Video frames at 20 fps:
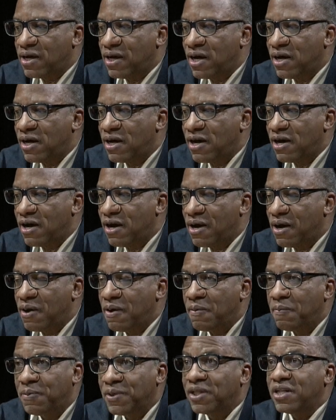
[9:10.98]
Uh,
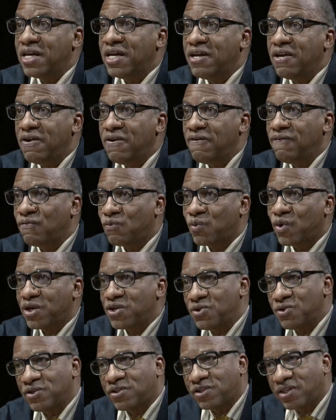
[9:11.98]
believe what
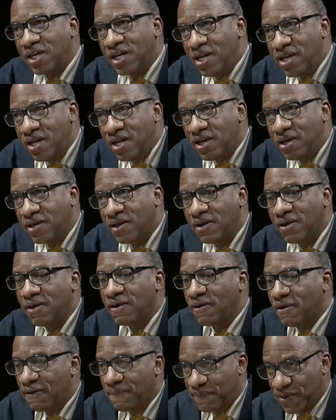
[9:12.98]
you're seeing,
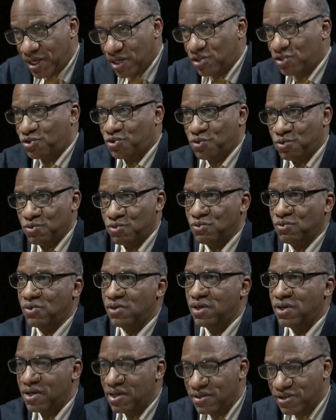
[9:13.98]
mm-hmm. but it's true.
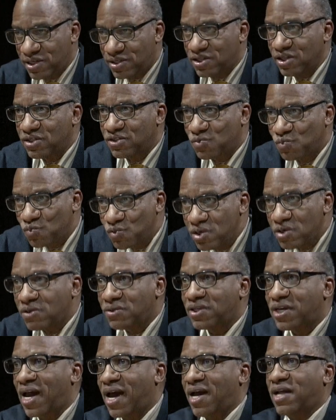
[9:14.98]
Yeah. This is real
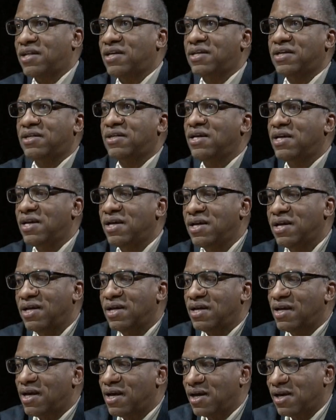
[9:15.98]
talent,
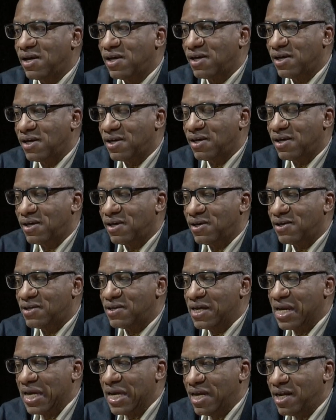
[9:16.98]

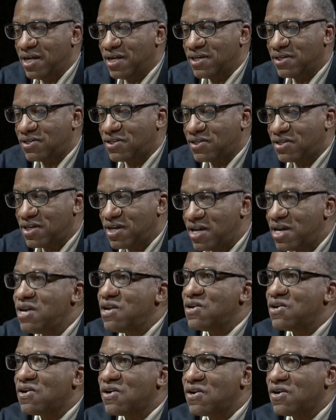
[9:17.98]
uh, and it's
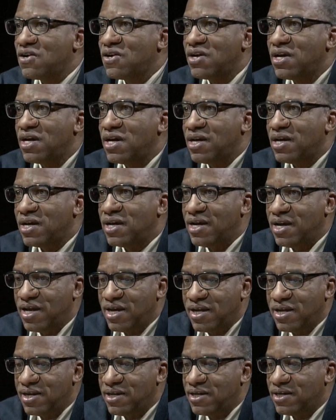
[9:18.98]
here,
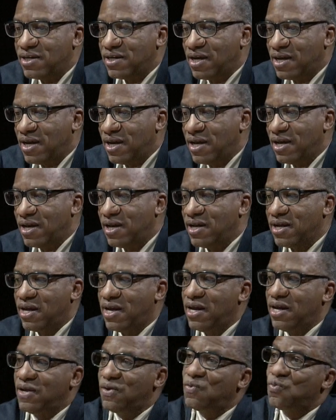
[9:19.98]
and, and,
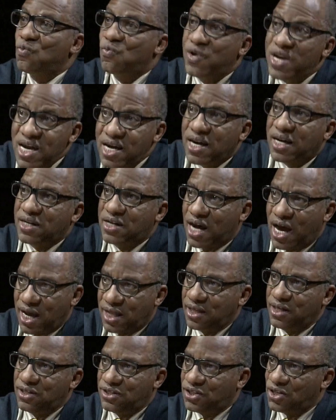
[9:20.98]
and we
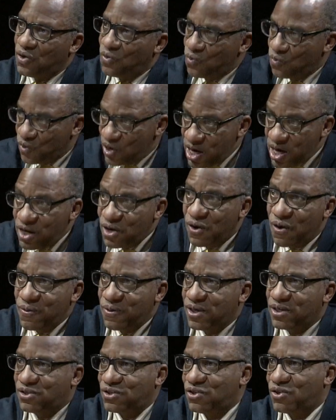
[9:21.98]
acknowledge mm-hmm. it. We know
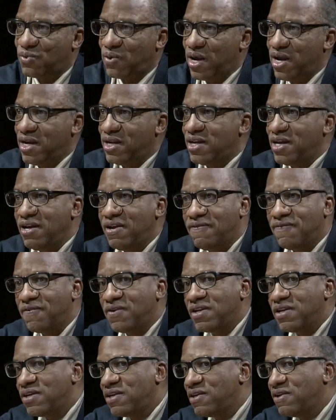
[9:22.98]
right. it's great.
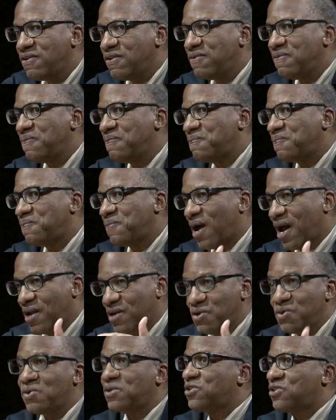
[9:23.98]
Even by
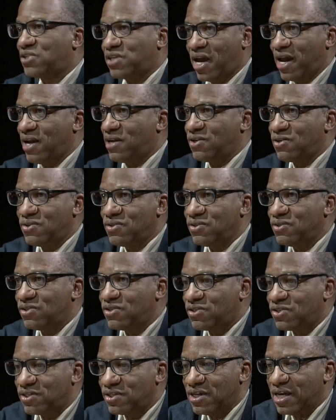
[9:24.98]
your
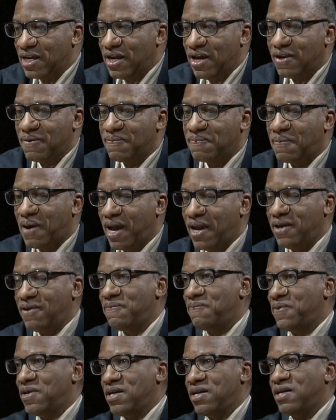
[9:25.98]
standards, it might
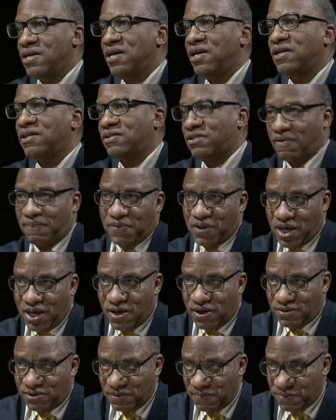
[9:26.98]
be something
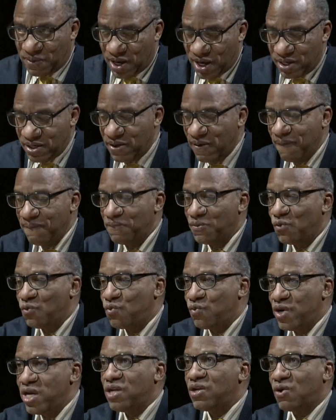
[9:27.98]
else, but
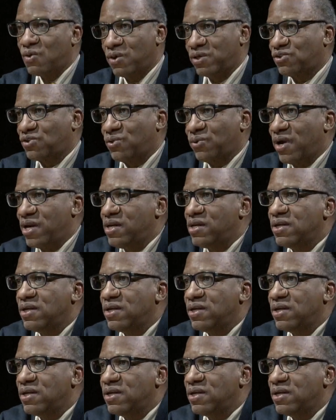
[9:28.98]
we know it's great.